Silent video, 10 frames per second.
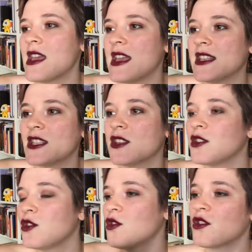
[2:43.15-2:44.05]
it's
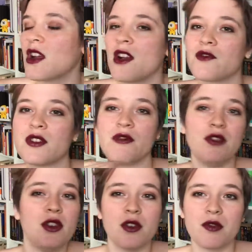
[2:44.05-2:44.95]
your country,
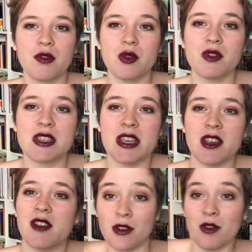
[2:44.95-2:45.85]
your rules
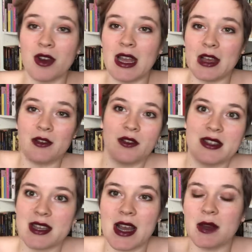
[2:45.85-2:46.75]
here, you're allowed to
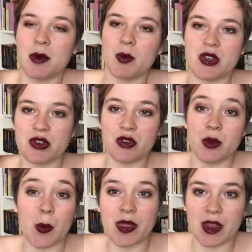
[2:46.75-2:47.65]
decide what we should
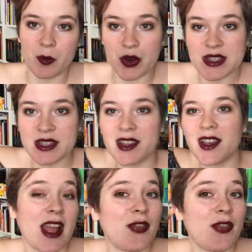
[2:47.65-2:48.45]
do with the prisoner,